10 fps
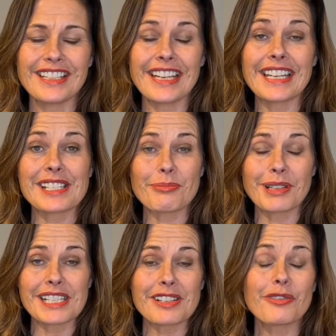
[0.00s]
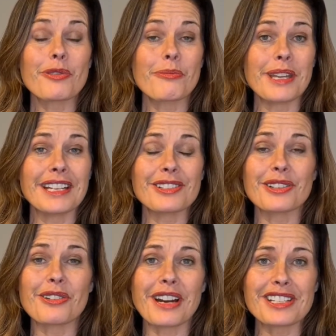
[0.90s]
it is a pleasure for me to
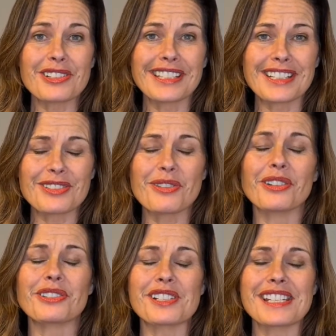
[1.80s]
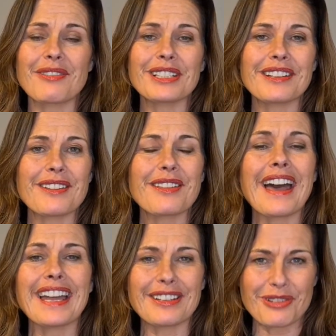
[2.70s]
congratulate you on your 70th
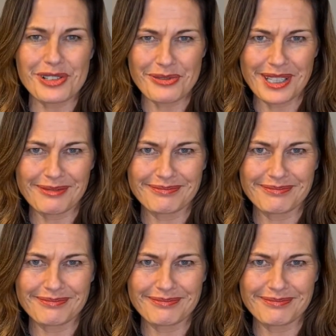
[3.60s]
anniversary.